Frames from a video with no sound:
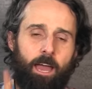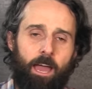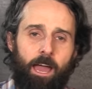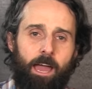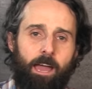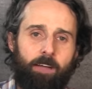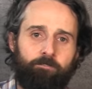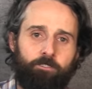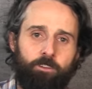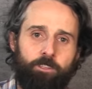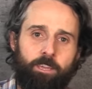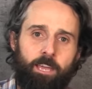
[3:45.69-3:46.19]

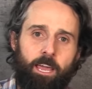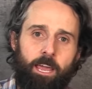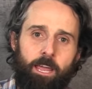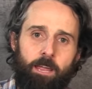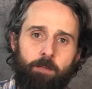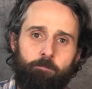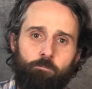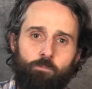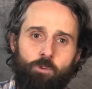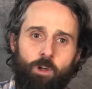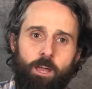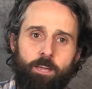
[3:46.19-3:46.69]
After the
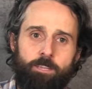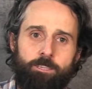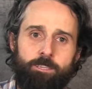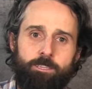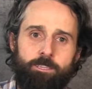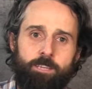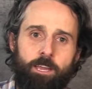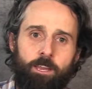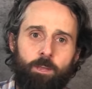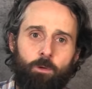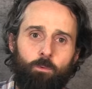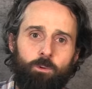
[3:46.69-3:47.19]
game, Russ
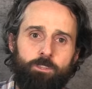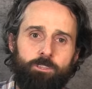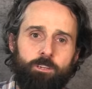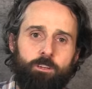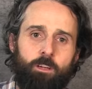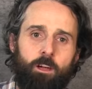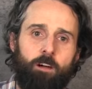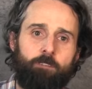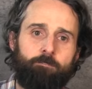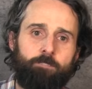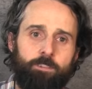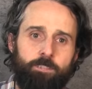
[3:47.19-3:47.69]
said it was a
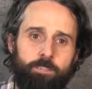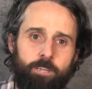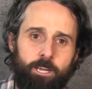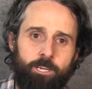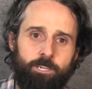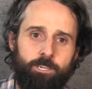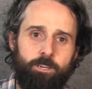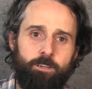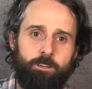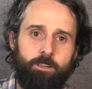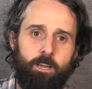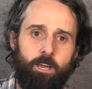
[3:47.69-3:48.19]

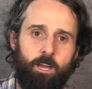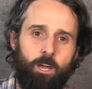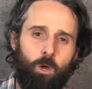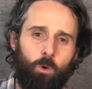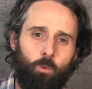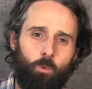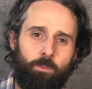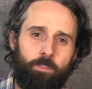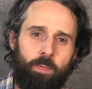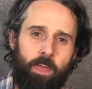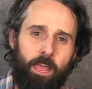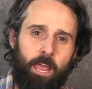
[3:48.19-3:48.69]
conversation
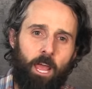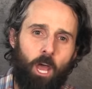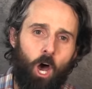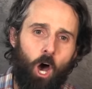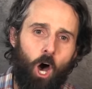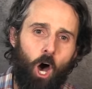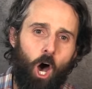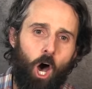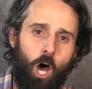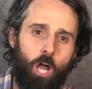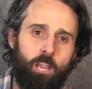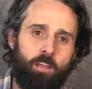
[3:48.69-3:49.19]
with a
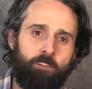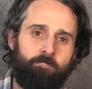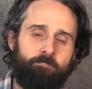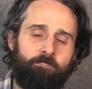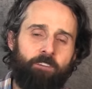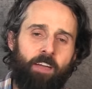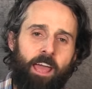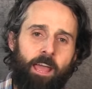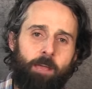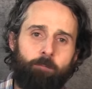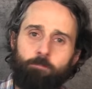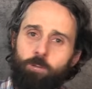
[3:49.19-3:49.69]
Hall of
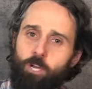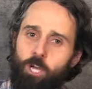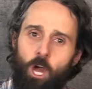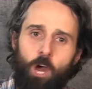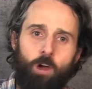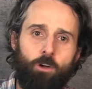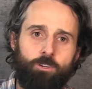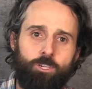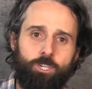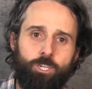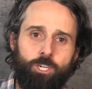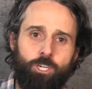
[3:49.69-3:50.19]
Fame
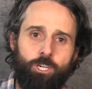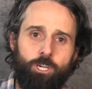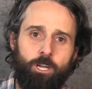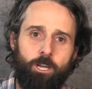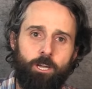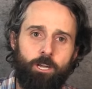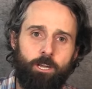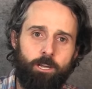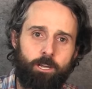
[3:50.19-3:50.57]
coach,